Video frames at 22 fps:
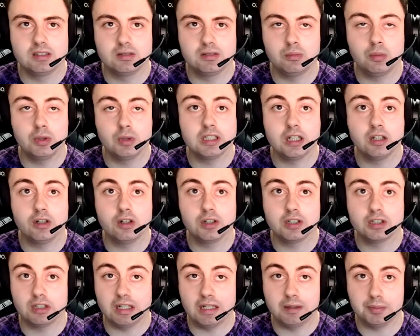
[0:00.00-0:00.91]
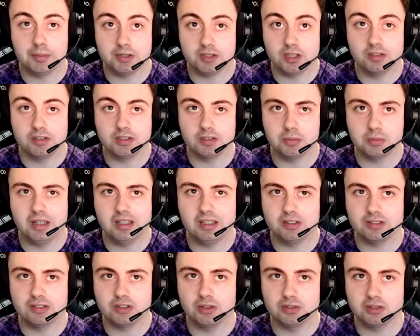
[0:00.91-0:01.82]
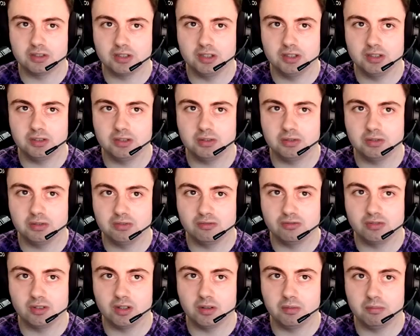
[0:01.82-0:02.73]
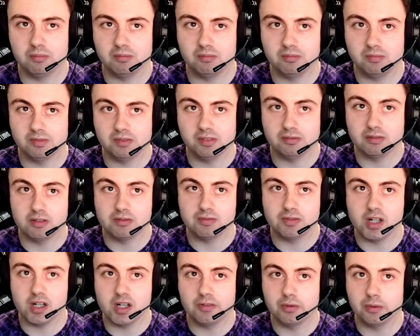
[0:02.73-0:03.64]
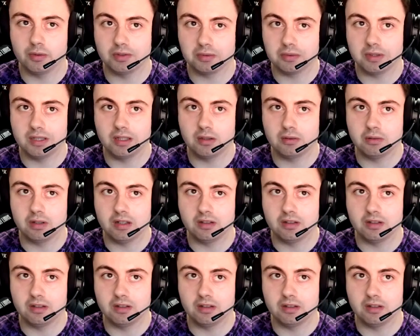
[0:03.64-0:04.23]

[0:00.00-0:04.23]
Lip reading: One of the longest episodes as well as Doctor Who from the revival as well.